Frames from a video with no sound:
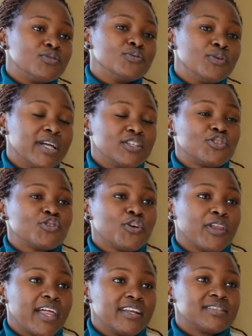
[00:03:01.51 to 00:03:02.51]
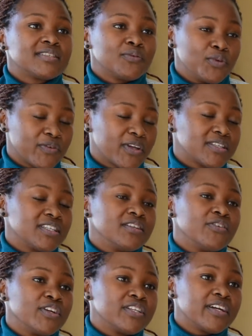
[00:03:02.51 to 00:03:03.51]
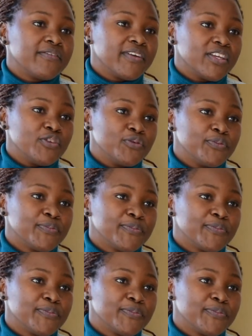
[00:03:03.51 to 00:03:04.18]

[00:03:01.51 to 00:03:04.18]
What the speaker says: to ensure that we generate revenue.